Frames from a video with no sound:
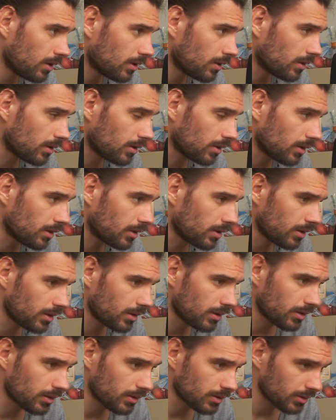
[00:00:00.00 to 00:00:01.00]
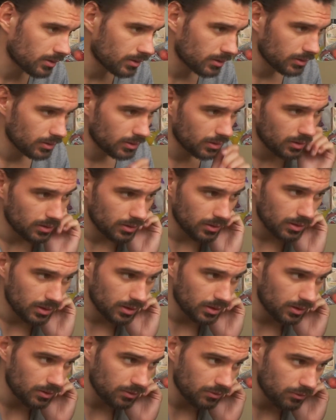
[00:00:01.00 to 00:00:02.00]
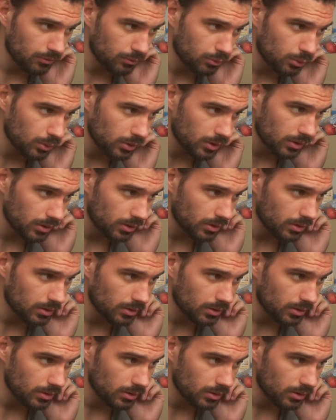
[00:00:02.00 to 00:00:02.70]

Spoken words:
And if we